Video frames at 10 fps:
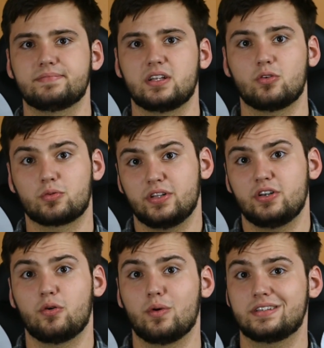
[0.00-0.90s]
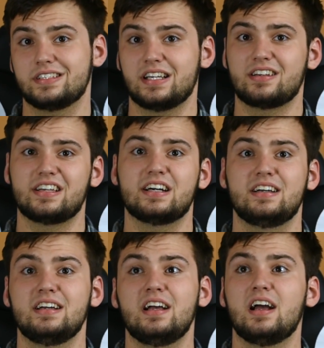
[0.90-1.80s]
I don't really know what to tell you.
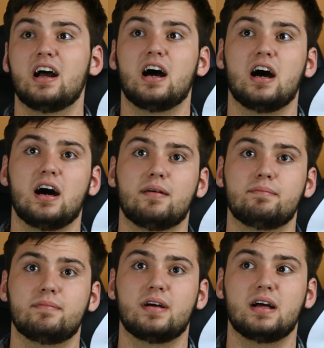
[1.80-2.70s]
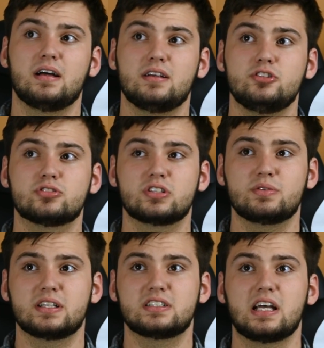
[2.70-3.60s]
Usually
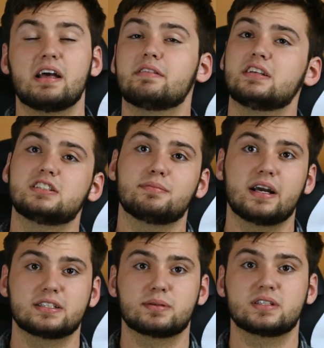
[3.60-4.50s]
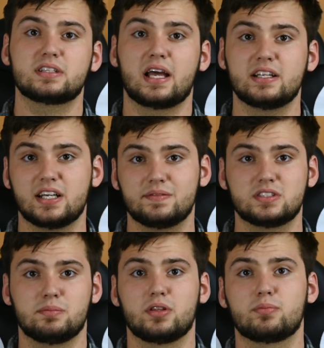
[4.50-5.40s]
when it's, at least in my experience, anytime
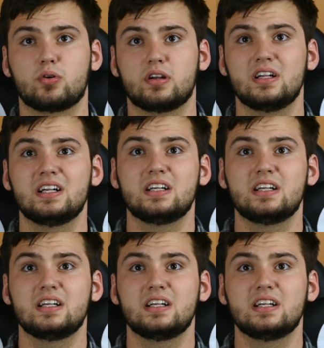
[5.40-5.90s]
it's a motherboard,